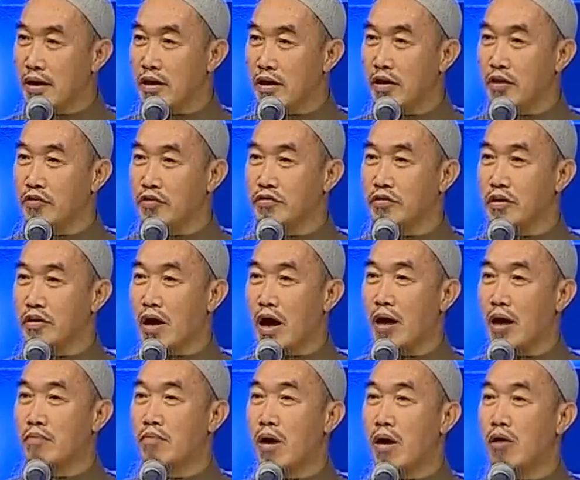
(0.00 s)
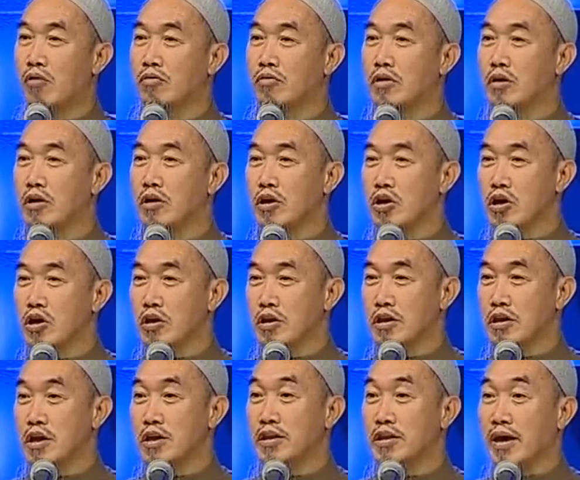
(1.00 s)
earlier is about
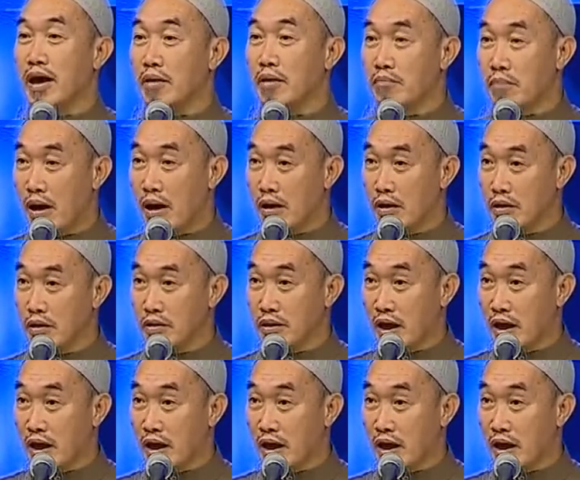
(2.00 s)
the ni'mah,